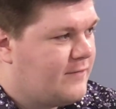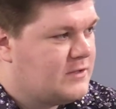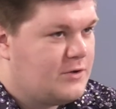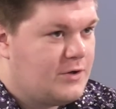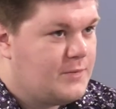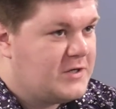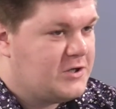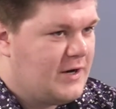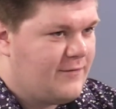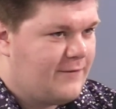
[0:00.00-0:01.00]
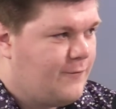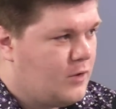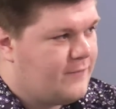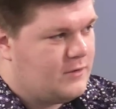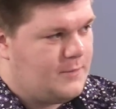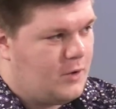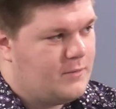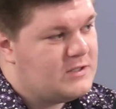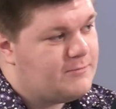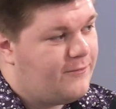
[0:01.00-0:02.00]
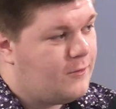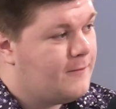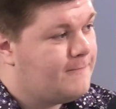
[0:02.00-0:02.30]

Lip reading: Because I know you'd mentioned you have like four different departments before.